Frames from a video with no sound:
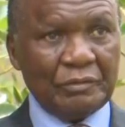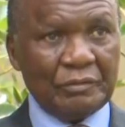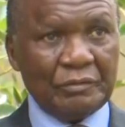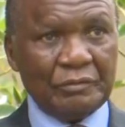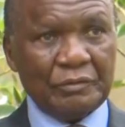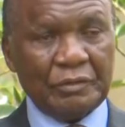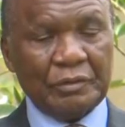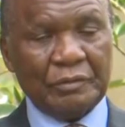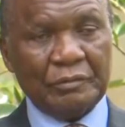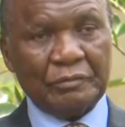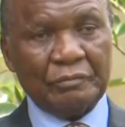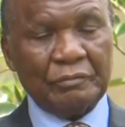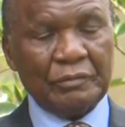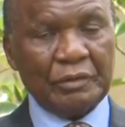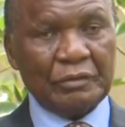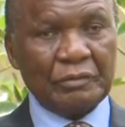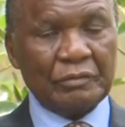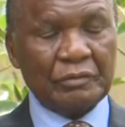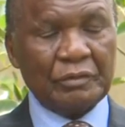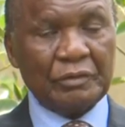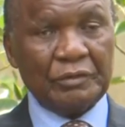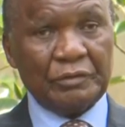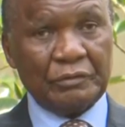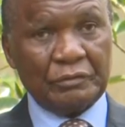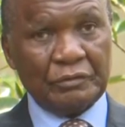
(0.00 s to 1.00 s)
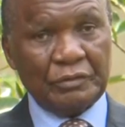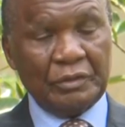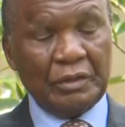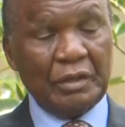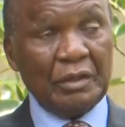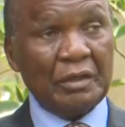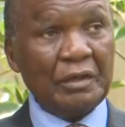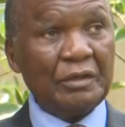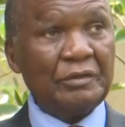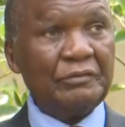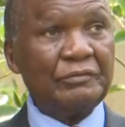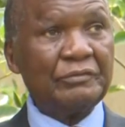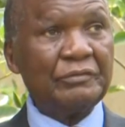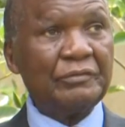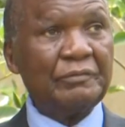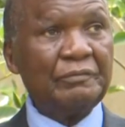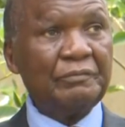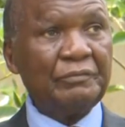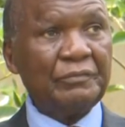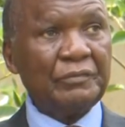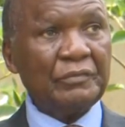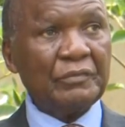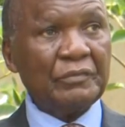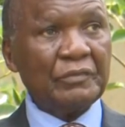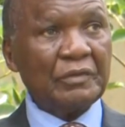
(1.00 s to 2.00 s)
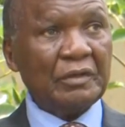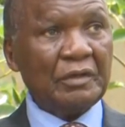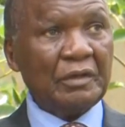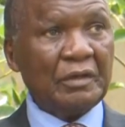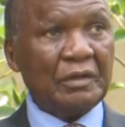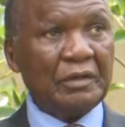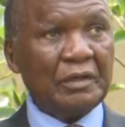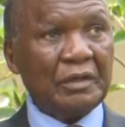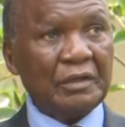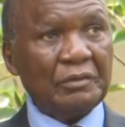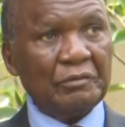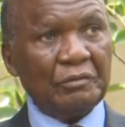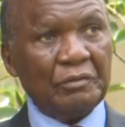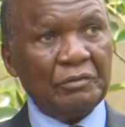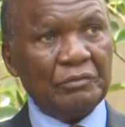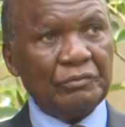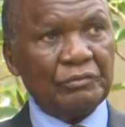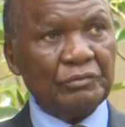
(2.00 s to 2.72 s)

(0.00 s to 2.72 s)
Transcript: Masaka is still alive. Another one,